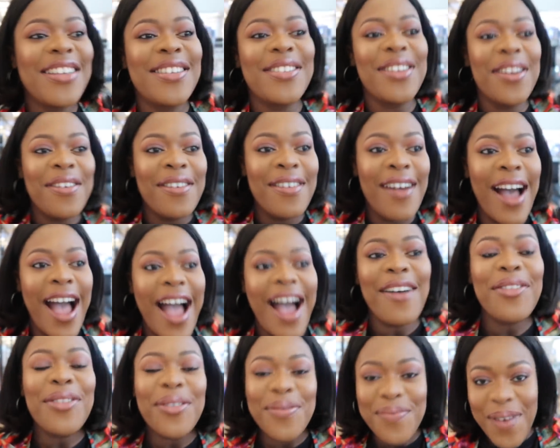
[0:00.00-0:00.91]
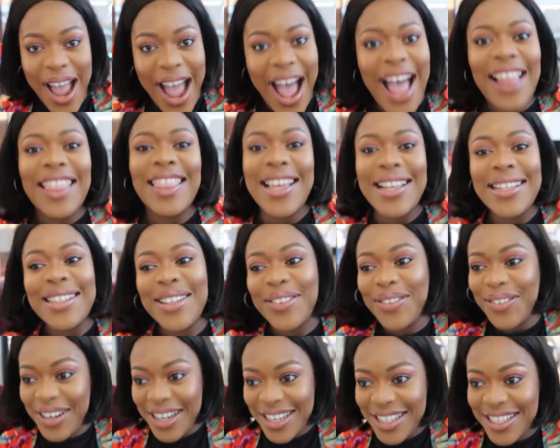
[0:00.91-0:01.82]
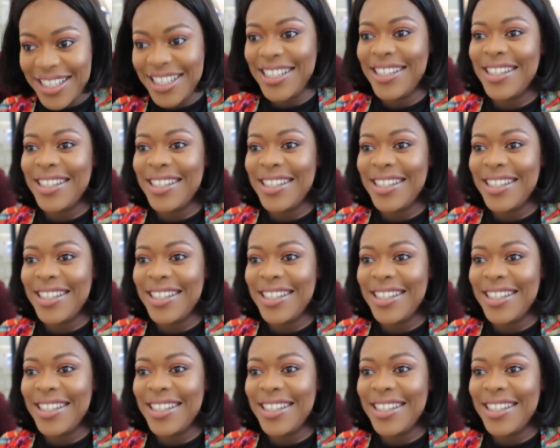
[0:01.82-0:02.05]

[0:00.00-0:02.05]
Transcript: So I have to buy her things first.